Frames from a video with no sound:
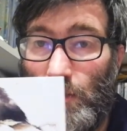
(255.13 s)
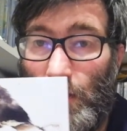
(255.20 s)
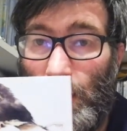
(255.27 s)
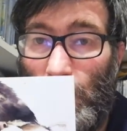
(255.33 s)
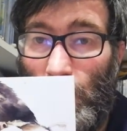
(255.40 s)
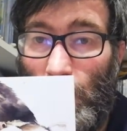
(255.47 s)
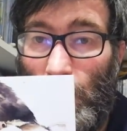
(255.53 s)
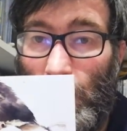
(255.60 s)

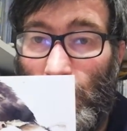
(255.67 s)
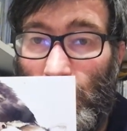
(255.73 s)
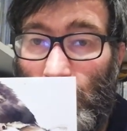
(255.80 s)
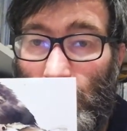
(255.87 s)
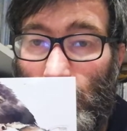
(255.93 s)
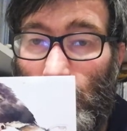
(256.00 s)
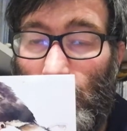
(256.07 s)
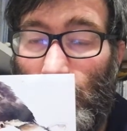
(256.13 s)
I like
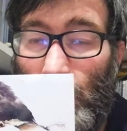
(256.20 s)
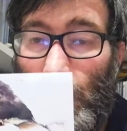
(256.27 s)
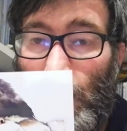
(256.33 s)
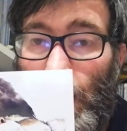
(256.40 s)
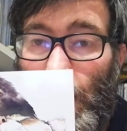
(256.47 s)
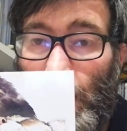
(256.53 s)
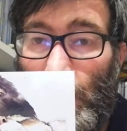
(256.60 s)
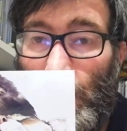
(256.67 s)
it.
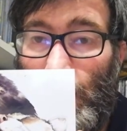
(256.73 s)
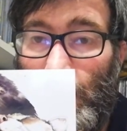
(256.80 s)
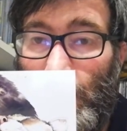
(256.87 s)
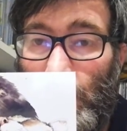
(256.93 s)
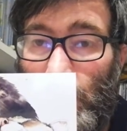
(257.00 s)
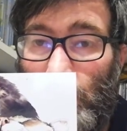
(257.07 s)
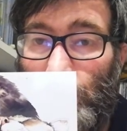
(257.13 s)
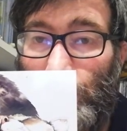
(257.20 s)
I like
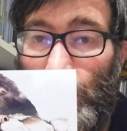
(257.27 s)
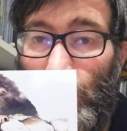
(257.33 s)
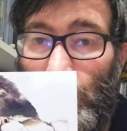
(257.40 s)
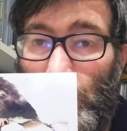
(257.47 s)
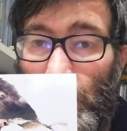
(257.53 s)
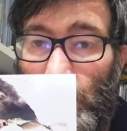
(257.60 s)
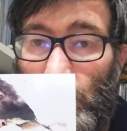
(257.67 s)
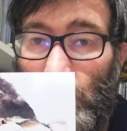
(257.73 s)
it very
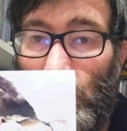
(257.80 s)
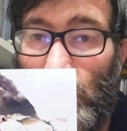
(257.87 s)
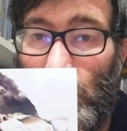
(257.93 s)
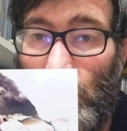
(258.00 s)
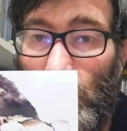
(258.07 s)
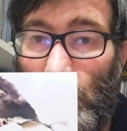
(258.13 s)
much.